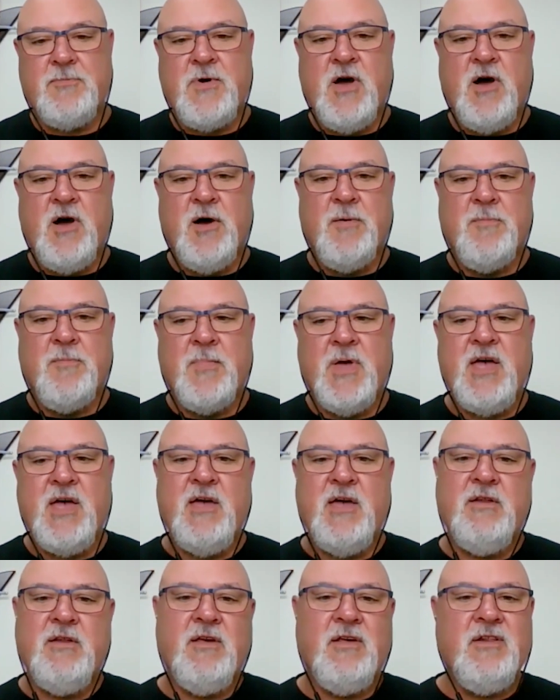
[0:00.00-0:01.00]

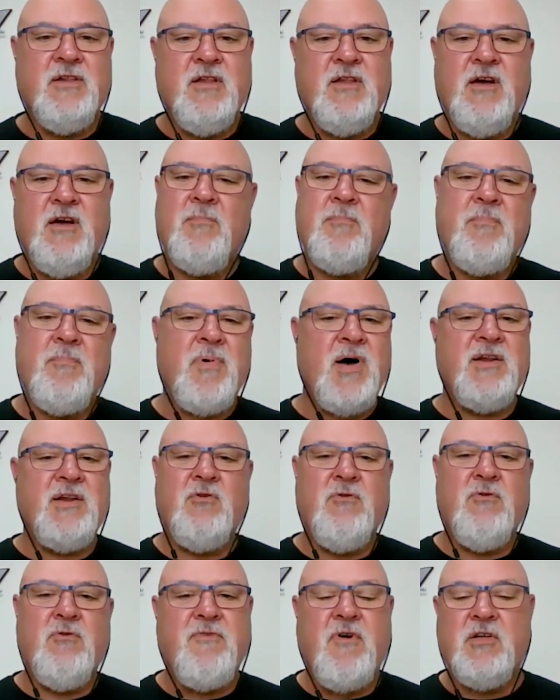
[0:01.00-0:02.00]
And no, by
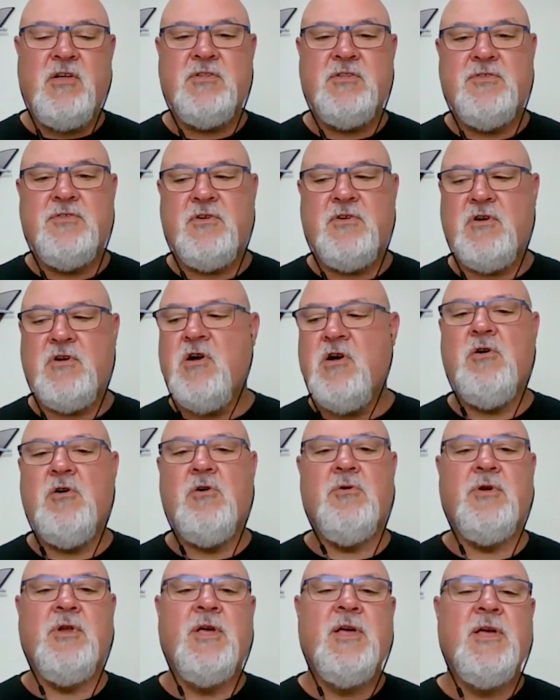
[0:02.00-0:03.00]
no fault of their
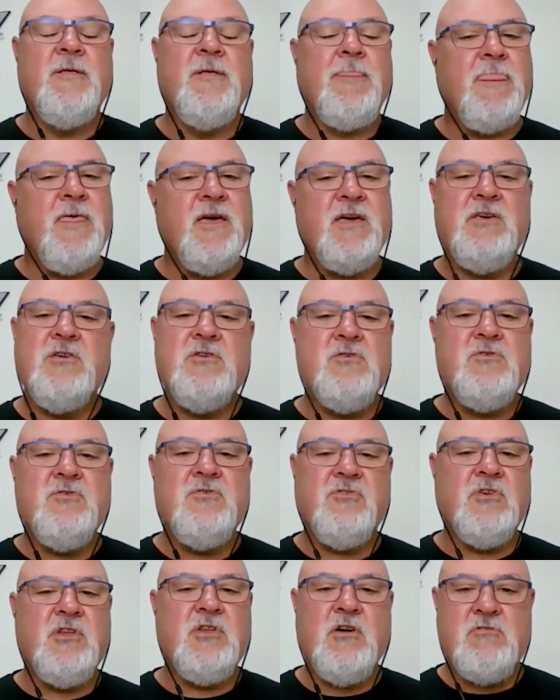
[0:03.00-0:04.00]
own, they
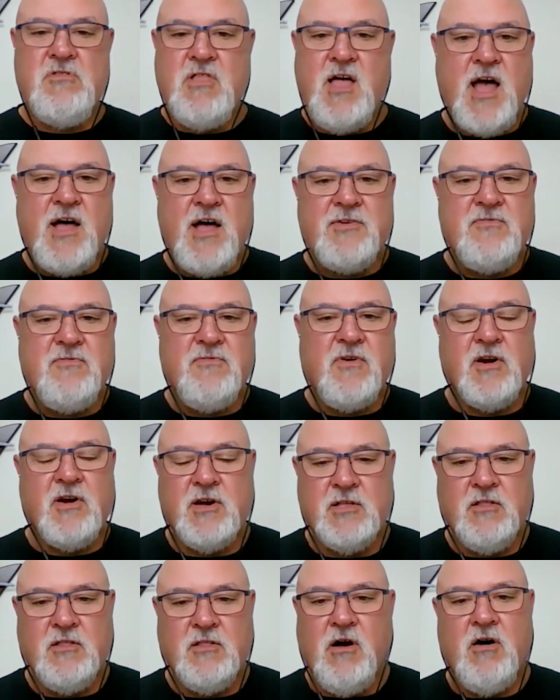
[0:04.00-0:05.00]
usually don't last very
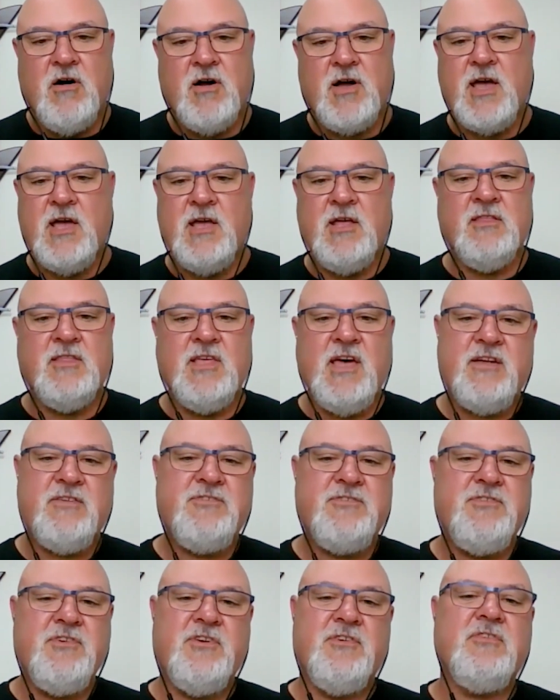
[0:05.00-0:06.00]
long. And that
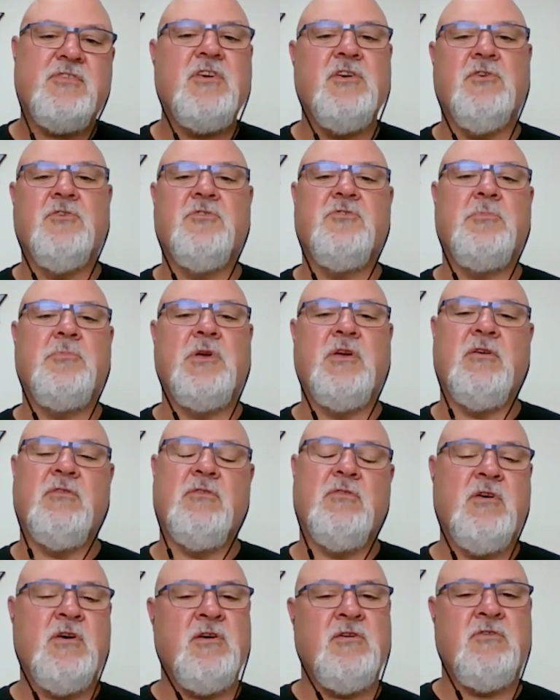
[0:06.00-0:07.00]
just kills me.
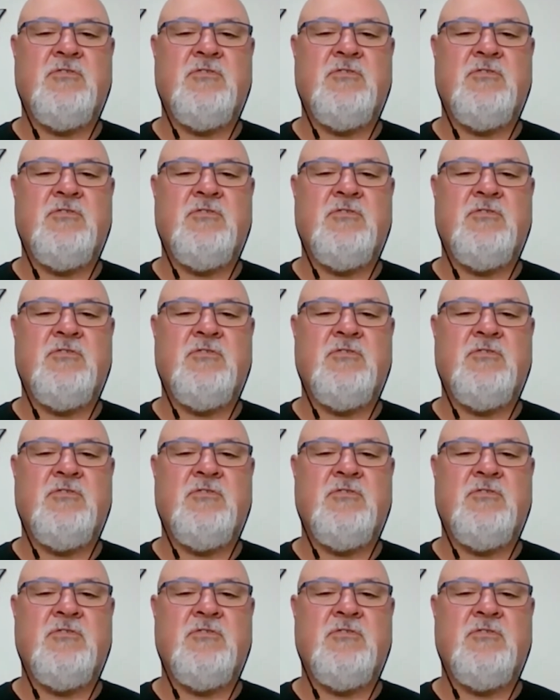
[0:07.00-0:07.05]
That